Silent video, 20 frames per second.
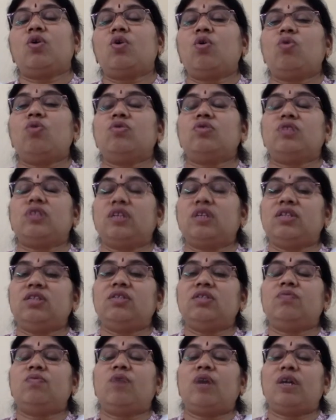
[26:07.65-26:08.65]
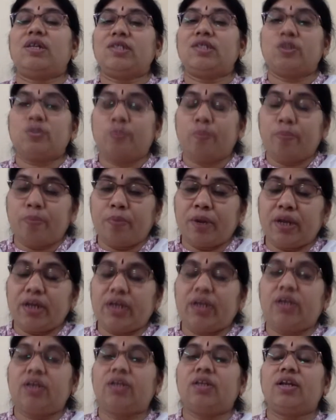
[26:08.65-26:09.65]
goes in one's
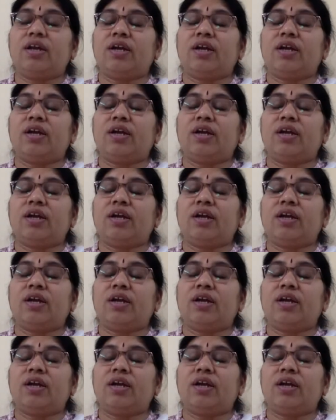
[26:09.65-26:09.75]
brain,